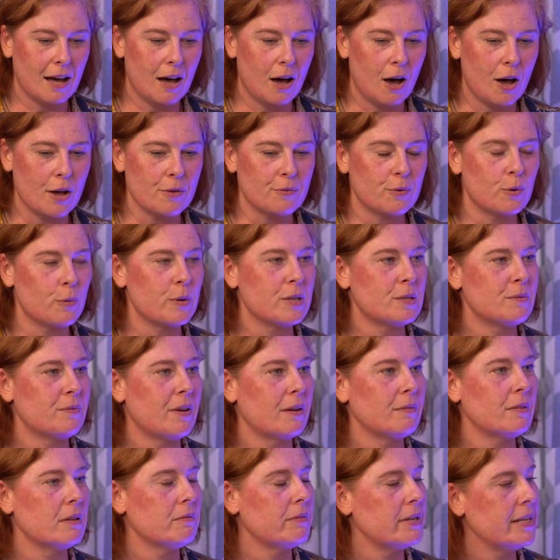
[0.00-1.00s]
I've always
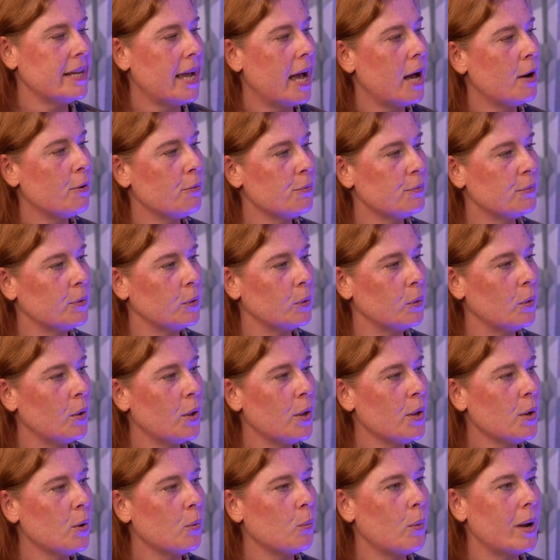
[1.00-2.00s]
found it really helpful
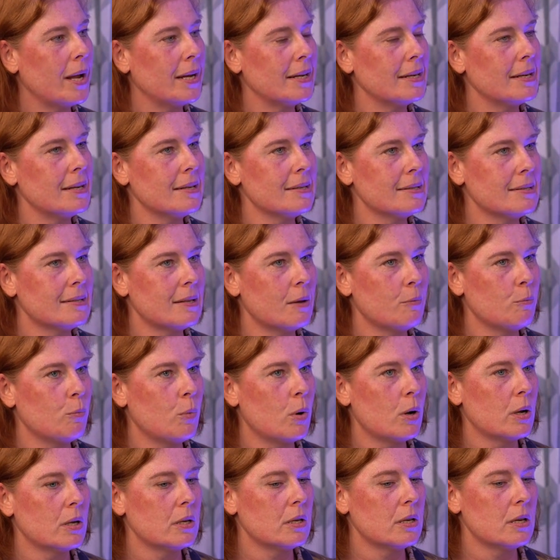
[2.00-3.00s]
when
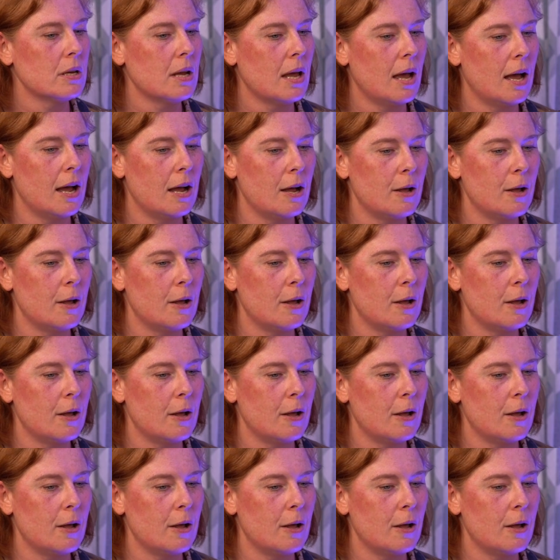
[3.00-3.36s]
someone